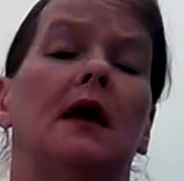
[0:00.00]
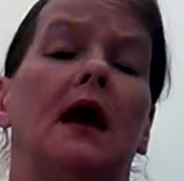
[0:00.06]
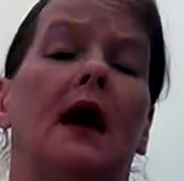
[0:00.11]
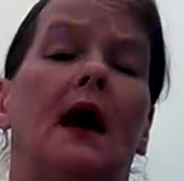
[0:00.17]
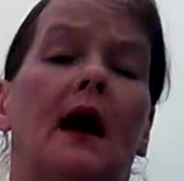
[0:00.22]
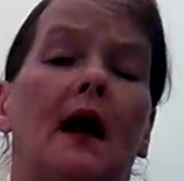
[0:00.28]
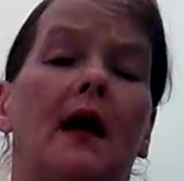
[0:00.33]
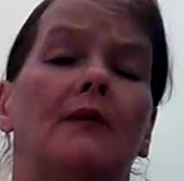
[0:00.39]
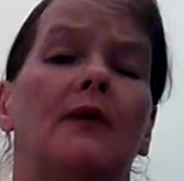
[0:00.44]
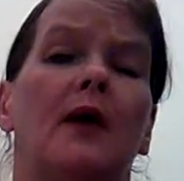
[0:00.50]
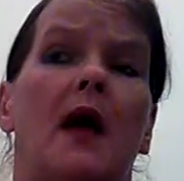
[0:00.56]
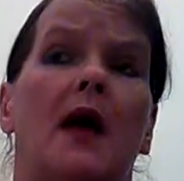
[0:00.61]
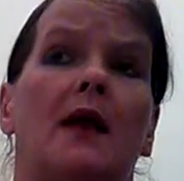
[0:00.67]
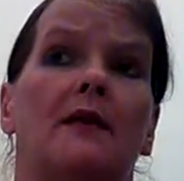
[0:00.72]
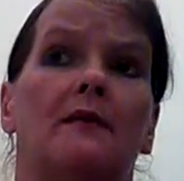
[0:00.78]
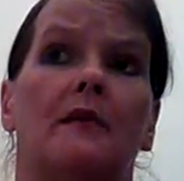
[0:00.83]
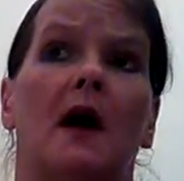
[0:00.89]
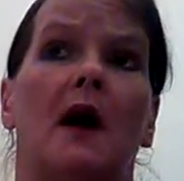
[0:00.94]
I've had
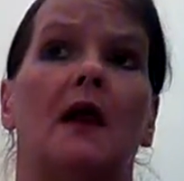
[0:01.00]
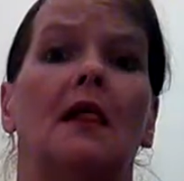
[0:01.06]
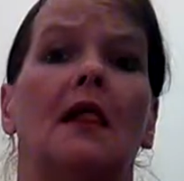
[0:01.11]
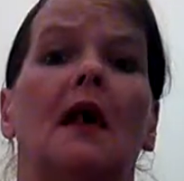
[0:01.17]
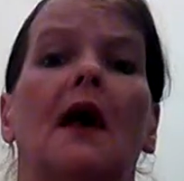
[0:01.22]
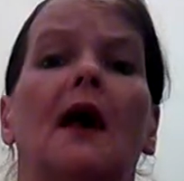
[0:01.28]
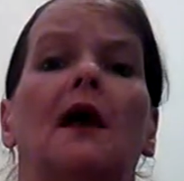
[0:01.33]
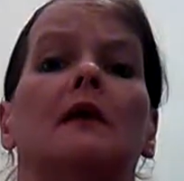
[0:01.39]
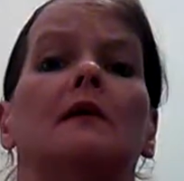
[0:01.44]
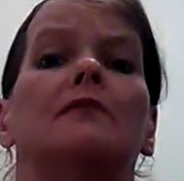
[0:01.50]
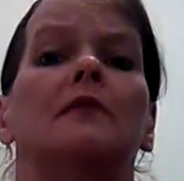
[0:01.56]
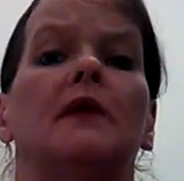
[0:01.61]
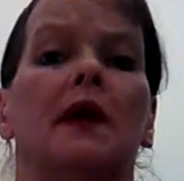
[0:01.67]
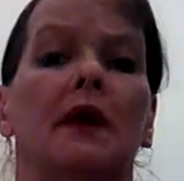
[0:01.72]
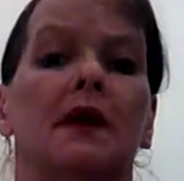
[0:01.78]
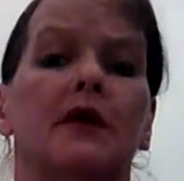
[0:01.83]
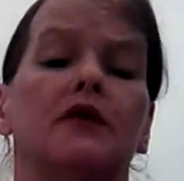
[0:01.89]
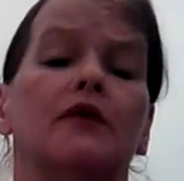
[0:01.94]
in my life,
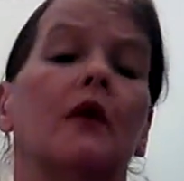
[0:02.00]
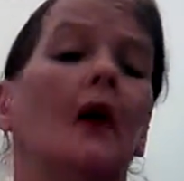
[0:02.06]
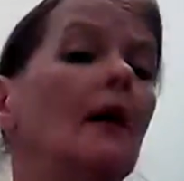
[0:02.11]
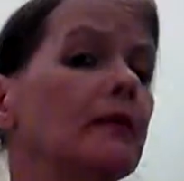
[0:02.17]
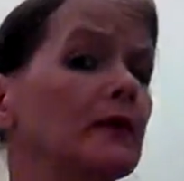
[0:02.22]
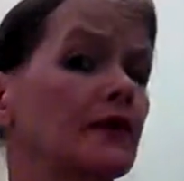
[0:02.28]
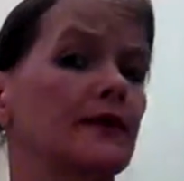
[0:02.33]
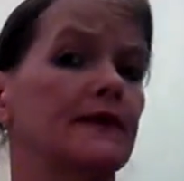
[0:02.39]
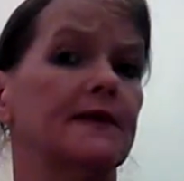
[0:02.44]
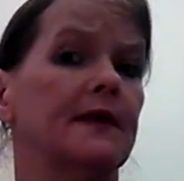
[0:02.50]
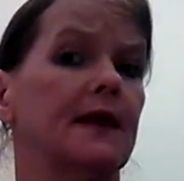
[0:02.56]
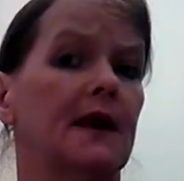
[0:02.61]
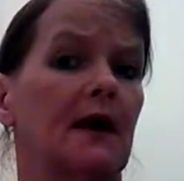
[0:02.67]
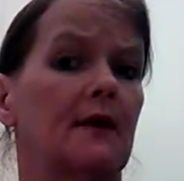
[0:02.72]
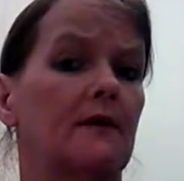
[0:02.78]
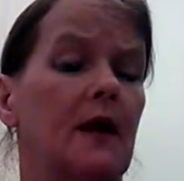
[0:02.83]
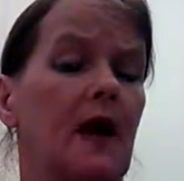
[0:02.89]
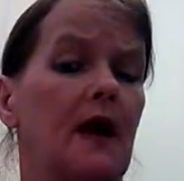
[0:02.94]
any troubles that
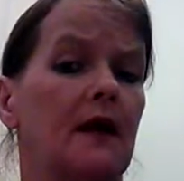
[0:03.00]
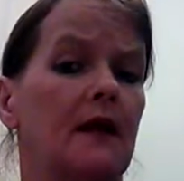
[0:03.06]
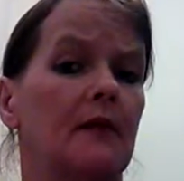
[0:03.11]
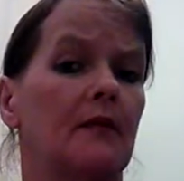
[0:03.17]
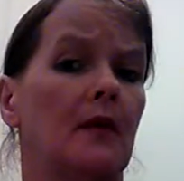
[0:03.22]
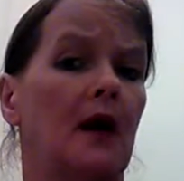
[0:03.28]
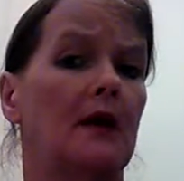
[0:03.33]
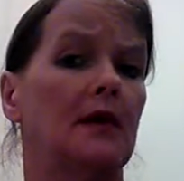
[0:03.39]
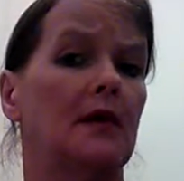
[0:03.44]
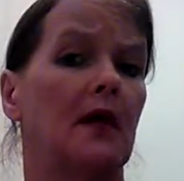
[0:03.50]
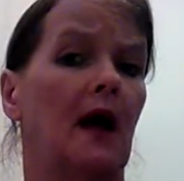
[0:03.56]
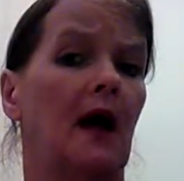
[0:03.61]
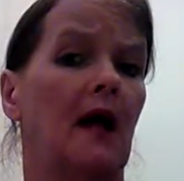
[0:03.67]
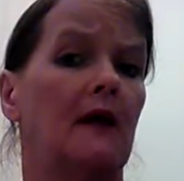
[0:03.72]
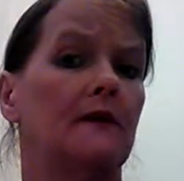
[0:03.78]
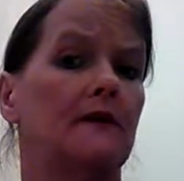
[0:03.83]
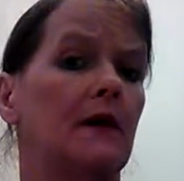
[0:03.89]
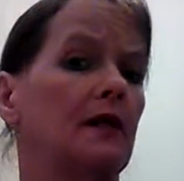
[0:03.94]
I've had in my
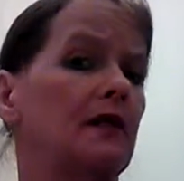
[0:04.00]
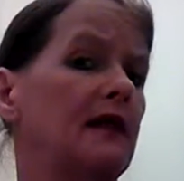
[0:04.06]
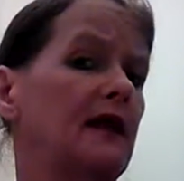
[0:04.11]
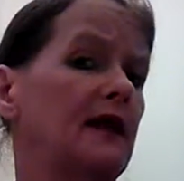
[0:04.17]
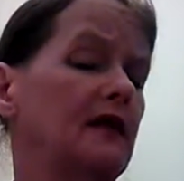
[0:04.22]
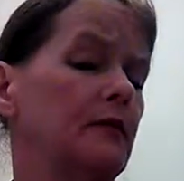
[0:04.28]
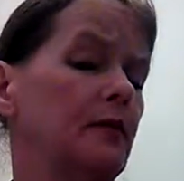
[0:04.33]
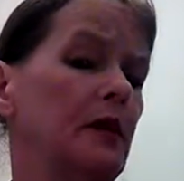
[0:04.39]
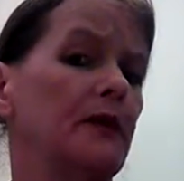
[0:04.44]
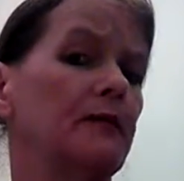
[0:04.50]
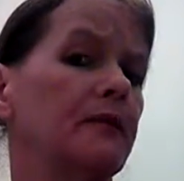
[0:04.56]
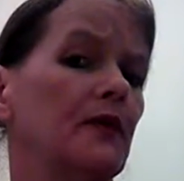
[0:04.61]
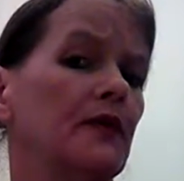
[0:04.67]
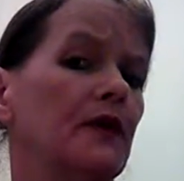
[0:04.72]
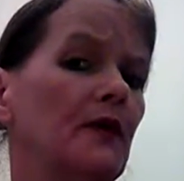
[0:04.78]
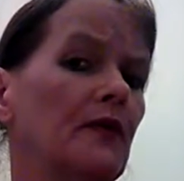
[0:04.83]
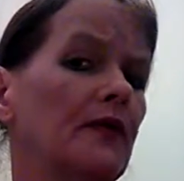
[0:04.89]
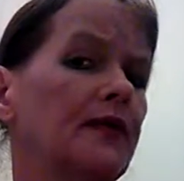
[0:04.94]
life. And these people
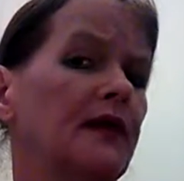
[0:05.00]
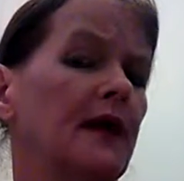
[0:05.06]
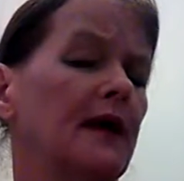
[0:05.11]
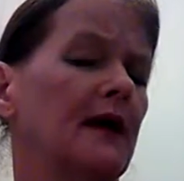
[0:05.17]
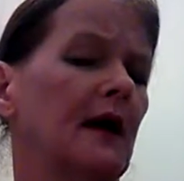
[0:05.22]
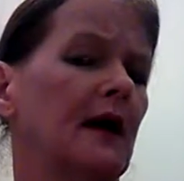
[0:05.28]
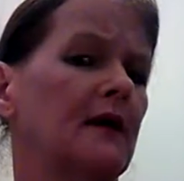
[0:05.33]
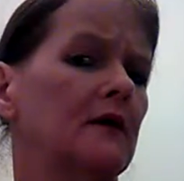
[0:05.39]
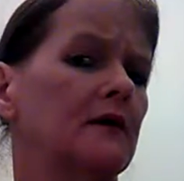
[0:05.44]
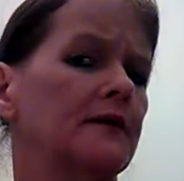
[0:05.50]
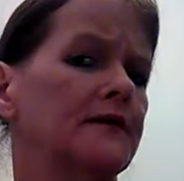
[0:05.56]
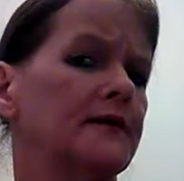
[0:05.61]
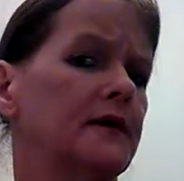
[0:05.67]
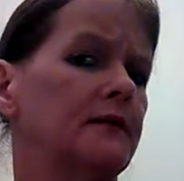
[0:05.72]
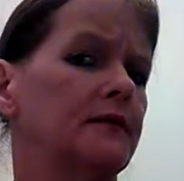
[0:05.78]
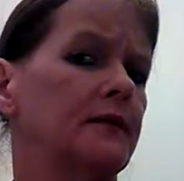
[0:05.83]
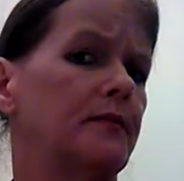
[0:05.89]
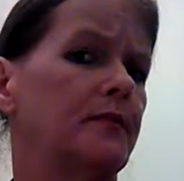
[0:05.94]
don't think I don't
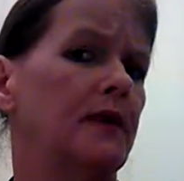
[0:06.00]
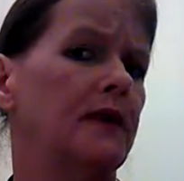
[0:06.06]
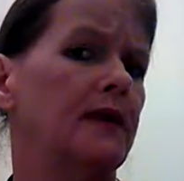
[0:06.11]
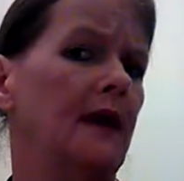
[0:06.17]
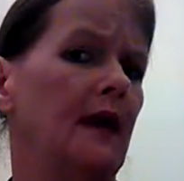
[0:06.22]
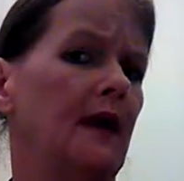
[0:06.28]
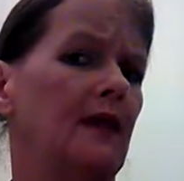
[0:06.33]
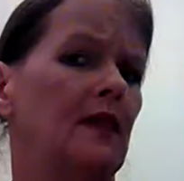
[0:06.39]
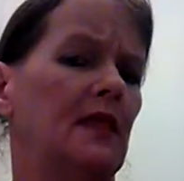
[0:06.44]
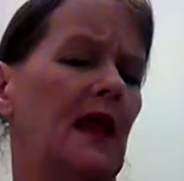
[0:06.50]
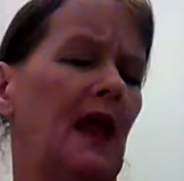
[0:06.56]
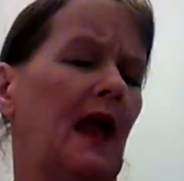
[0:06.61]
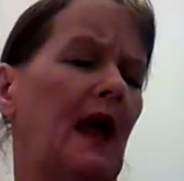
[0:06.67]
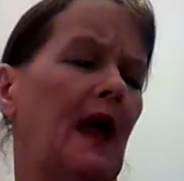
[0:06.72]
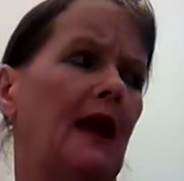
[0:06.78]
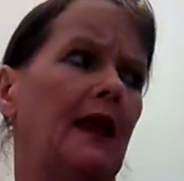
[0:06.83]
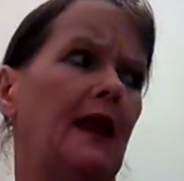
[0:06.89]
seem to be getting that.